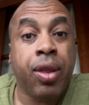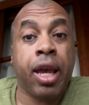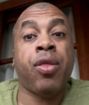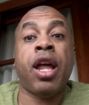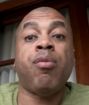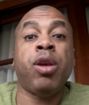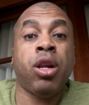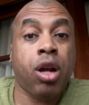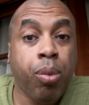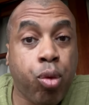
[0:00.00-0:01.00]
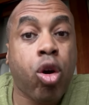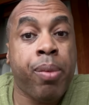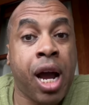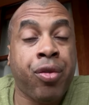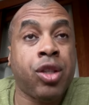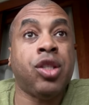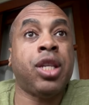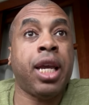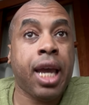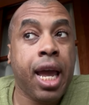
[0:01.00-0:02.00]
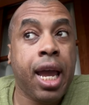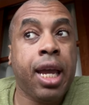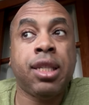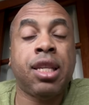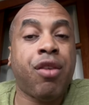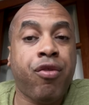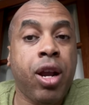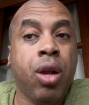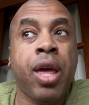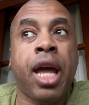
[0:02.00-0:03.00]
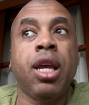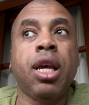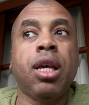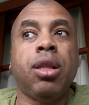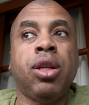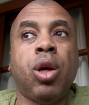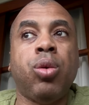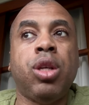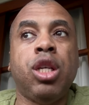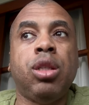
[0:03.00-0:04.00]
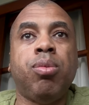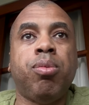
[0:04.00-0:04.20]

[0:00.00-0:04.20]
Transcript: that have been in uproar about this and saying, hey, it's not fair that, you know, these